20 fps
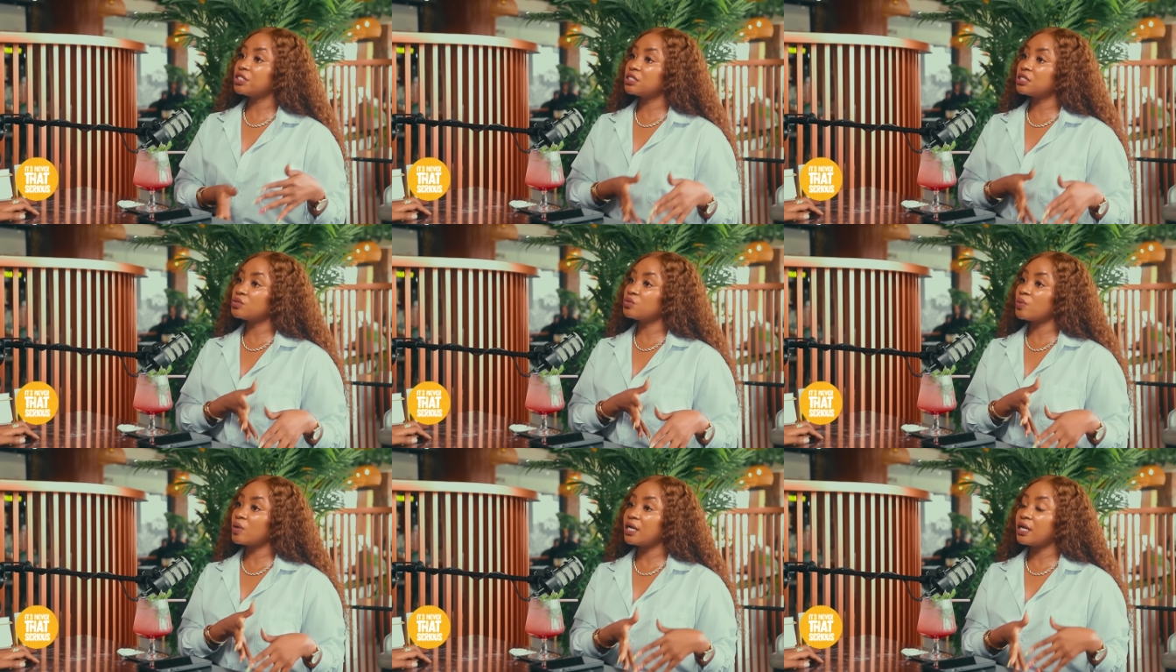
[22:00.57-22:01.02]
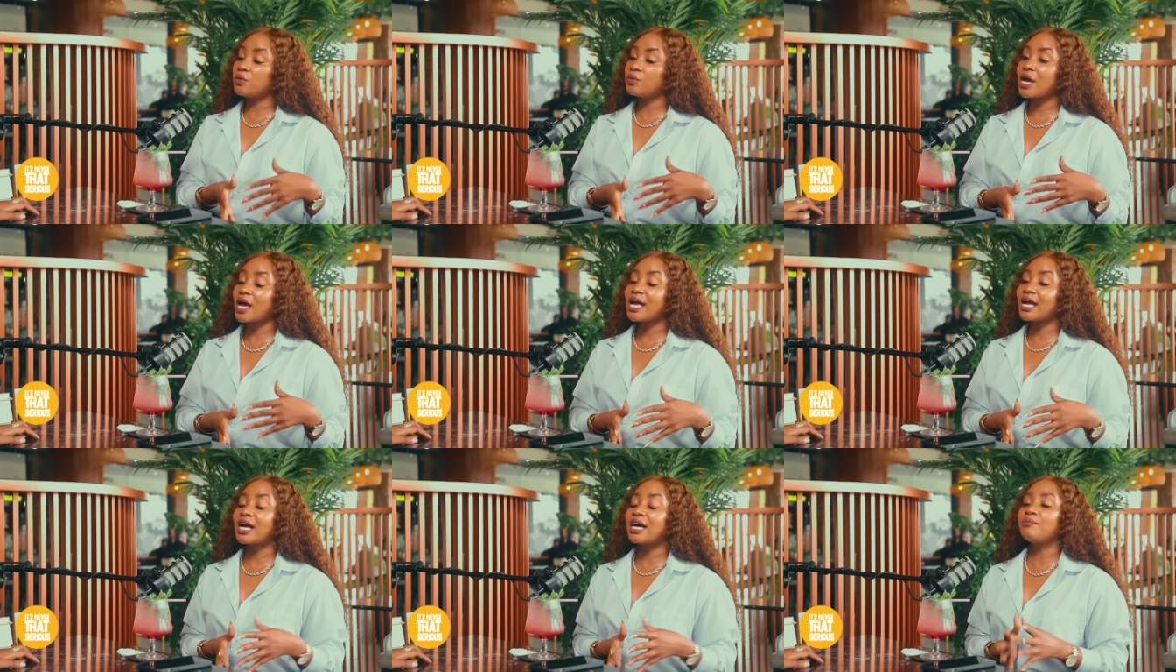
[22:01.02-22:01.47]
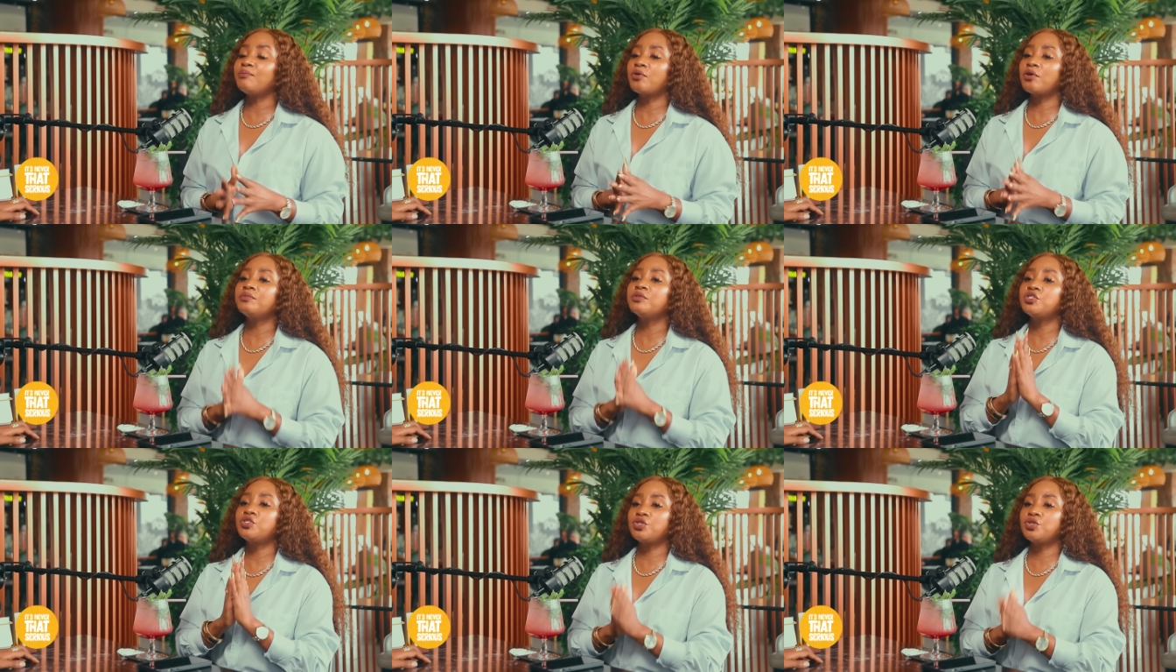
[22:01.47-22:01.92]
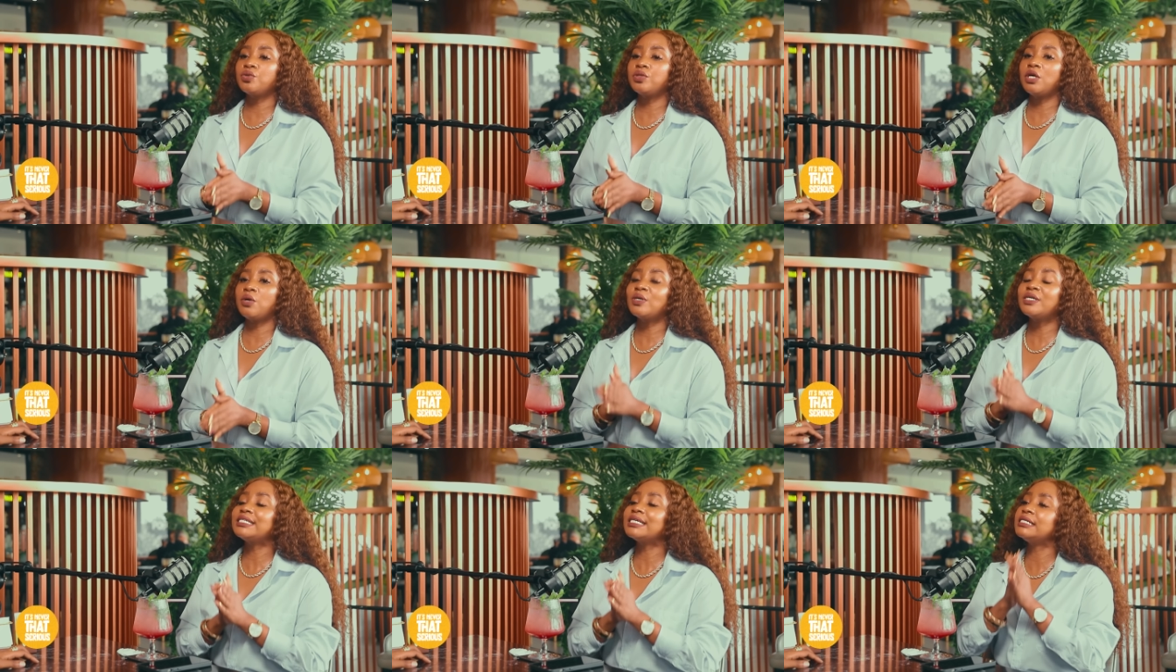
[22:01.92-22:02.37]
This is what I can promise you.
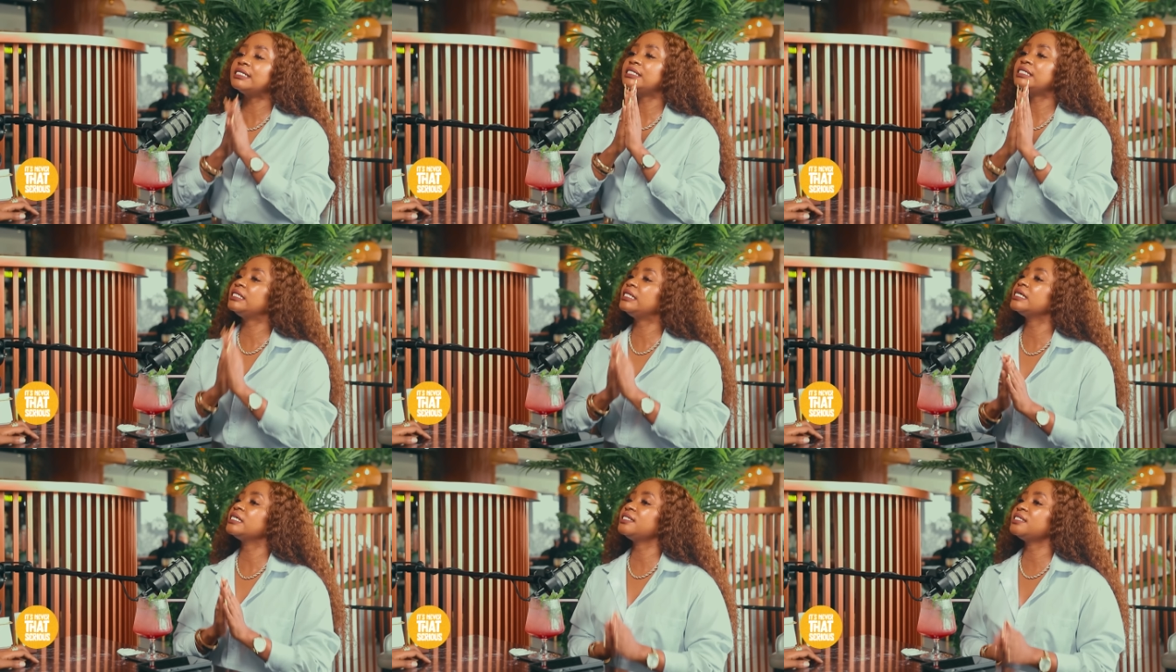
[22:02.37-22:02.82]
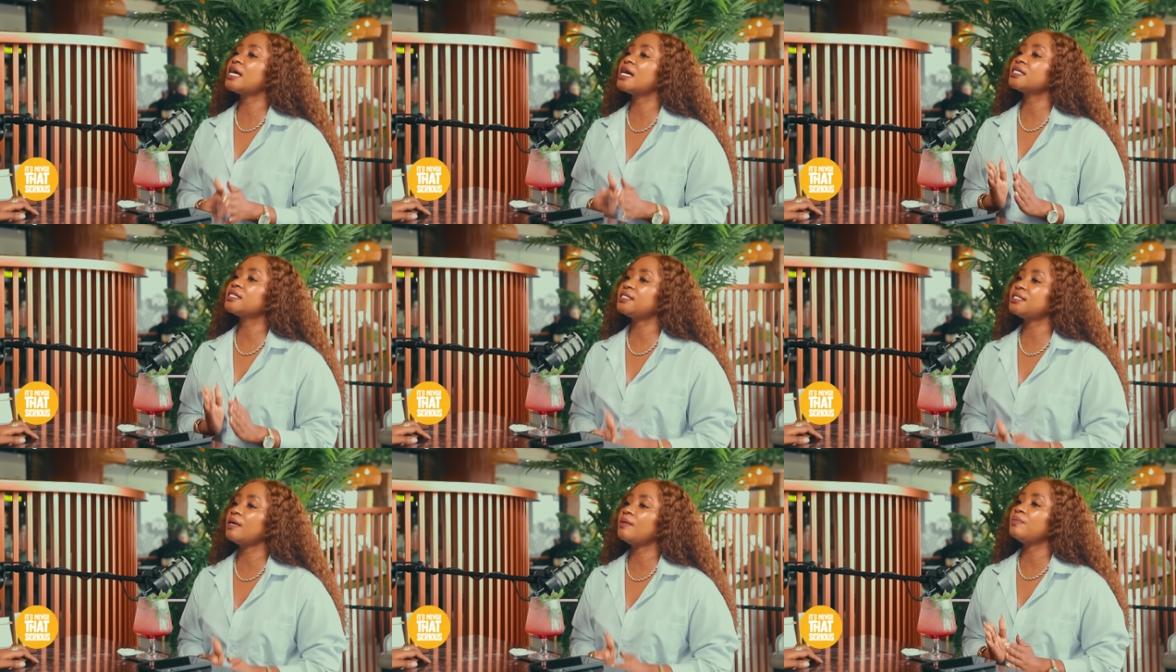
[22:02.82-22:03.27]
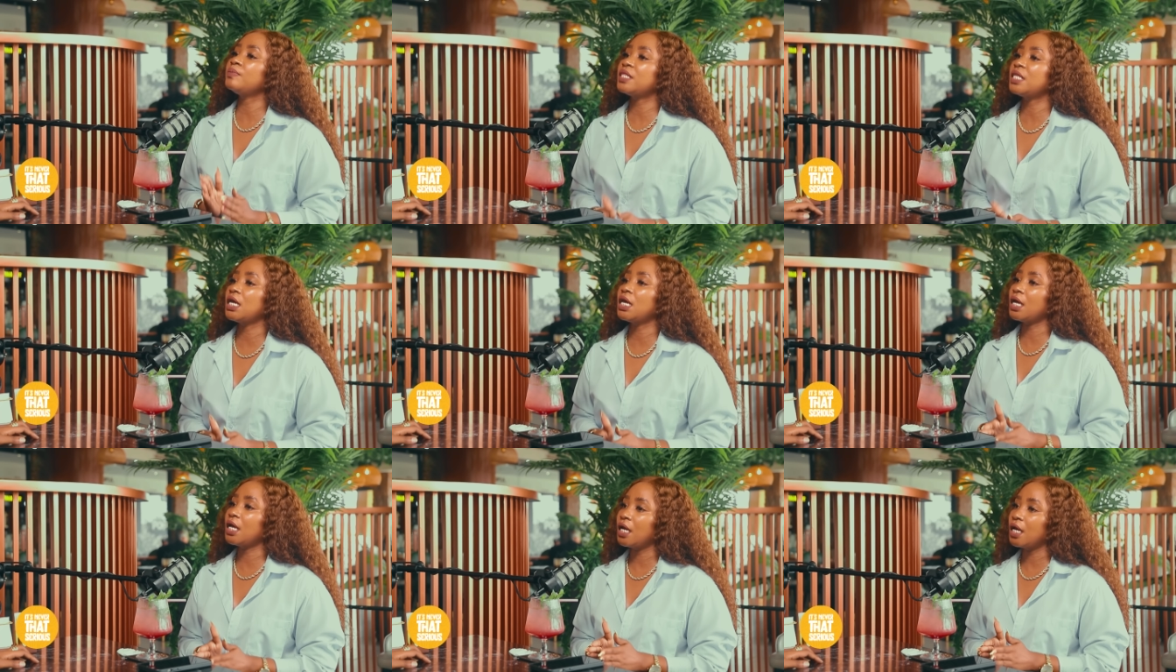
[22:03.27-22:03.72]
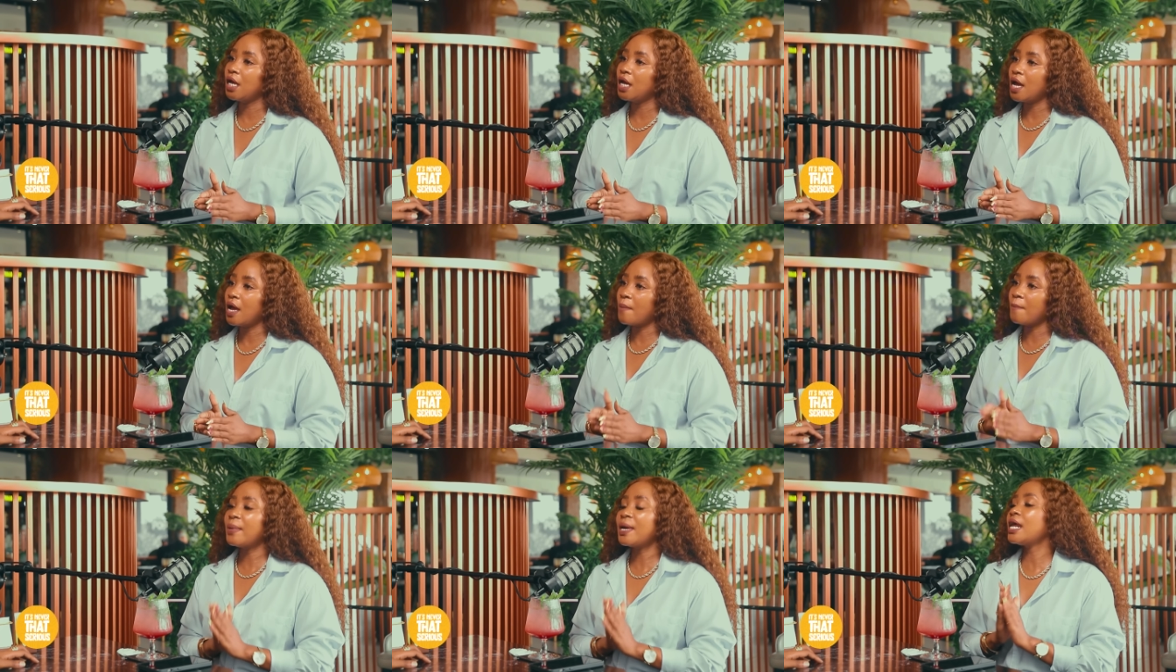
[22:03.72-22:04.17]
They went and did the exact same thing,
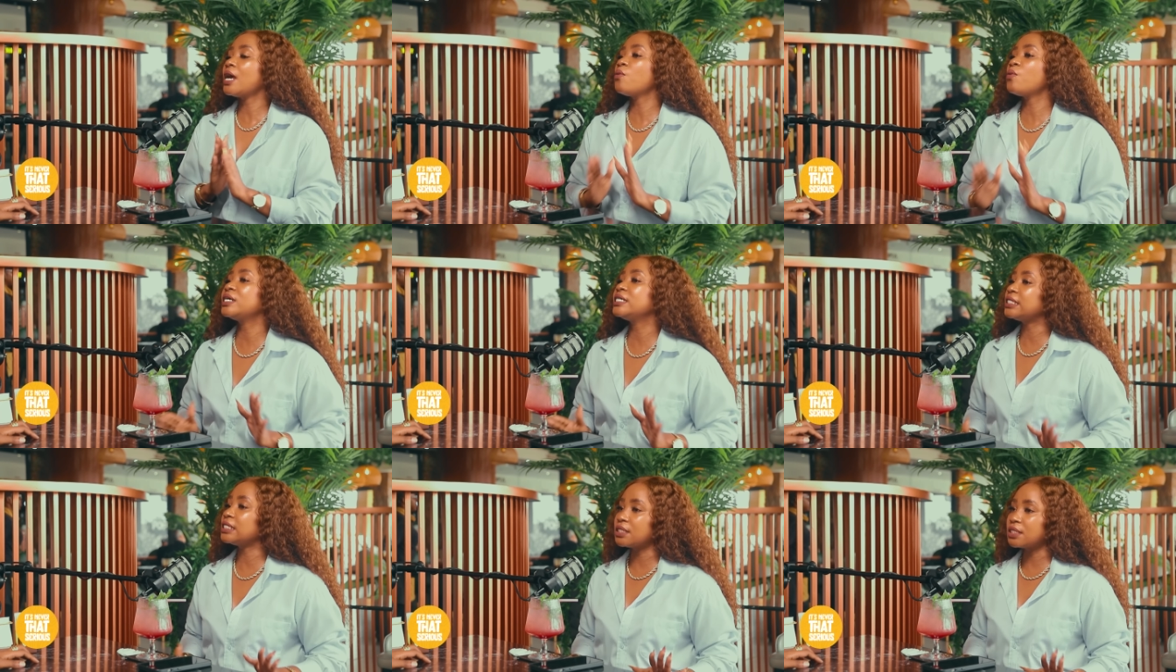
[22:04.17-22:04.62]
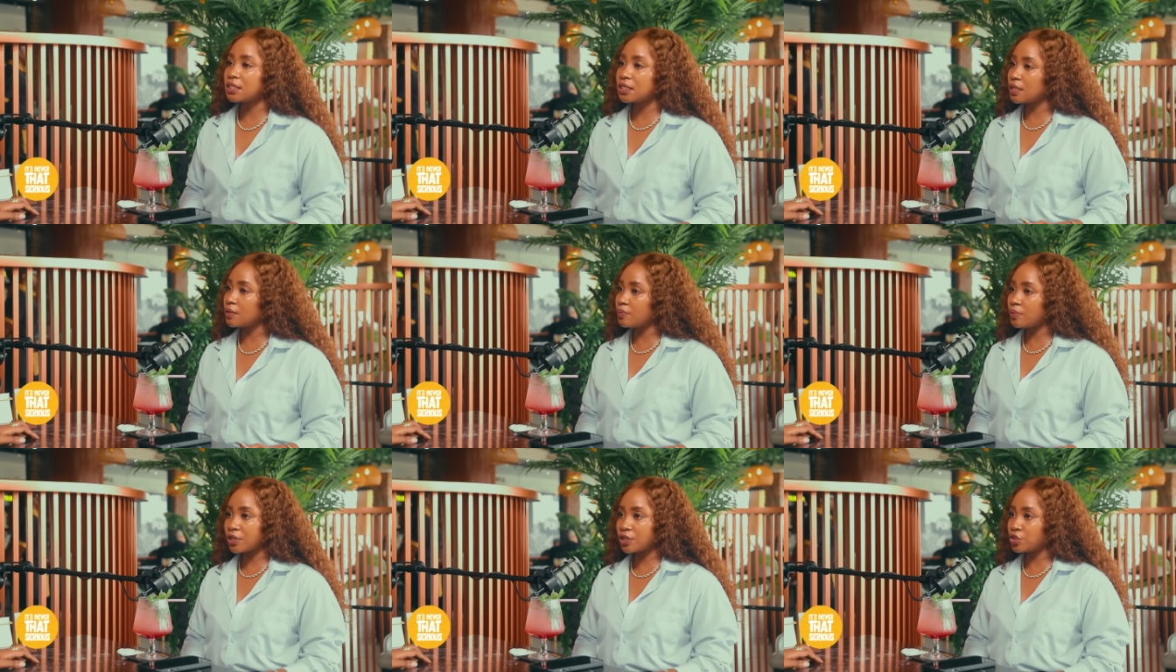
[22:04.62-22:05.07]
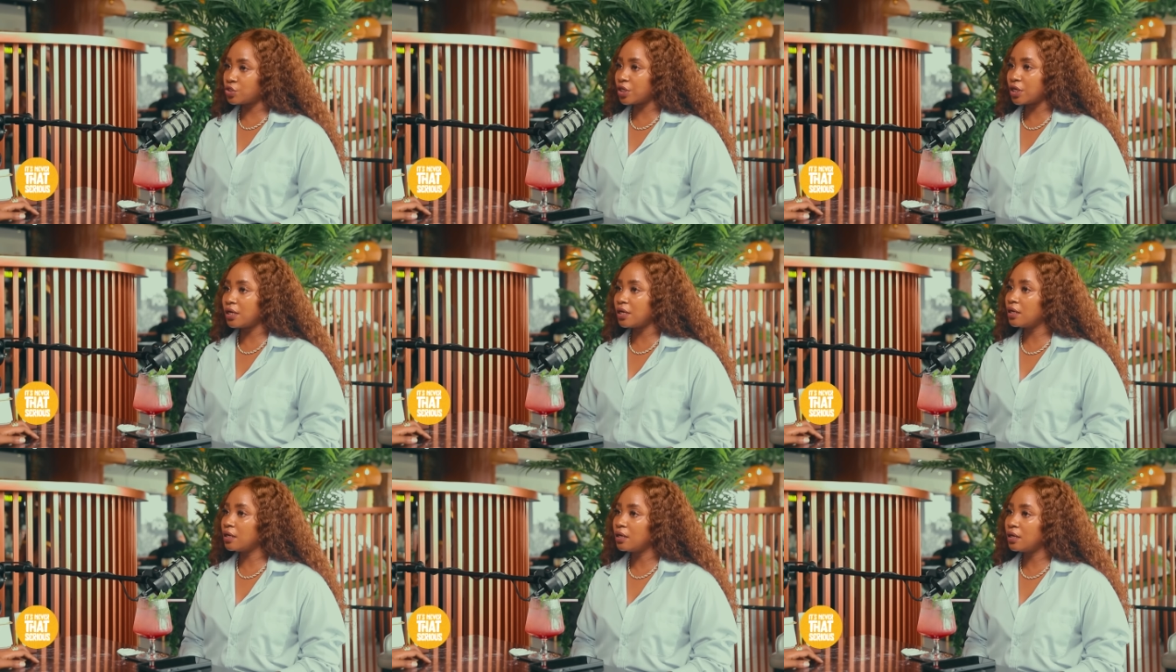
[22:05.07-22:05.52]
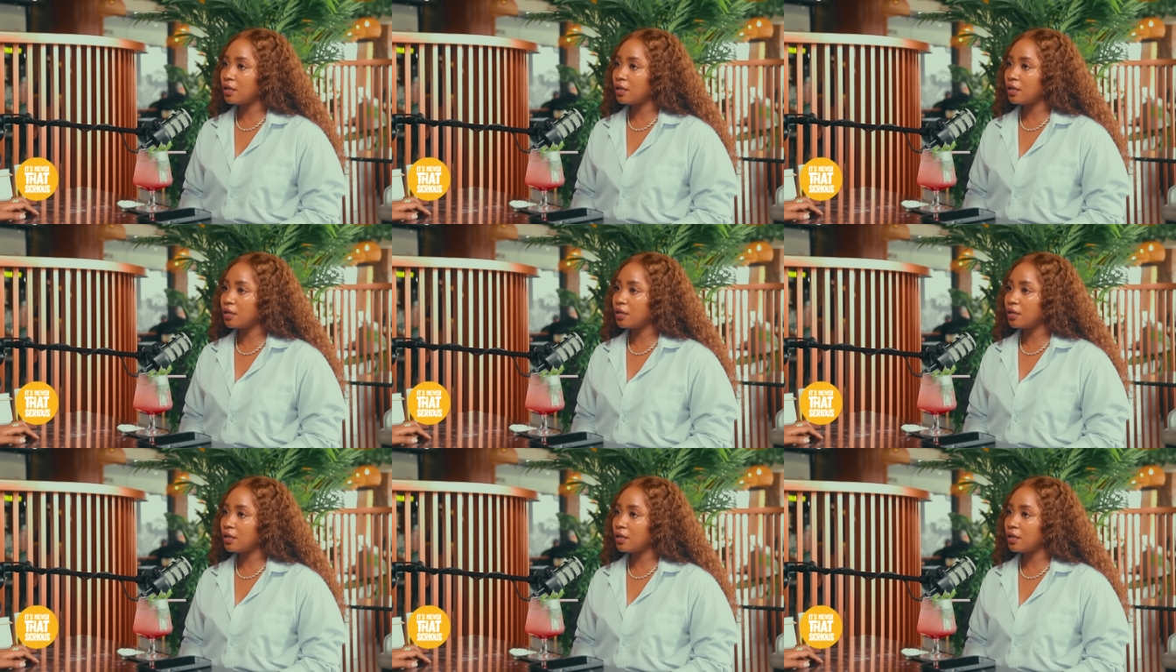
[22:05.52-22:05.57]
but I wasn't in the picture.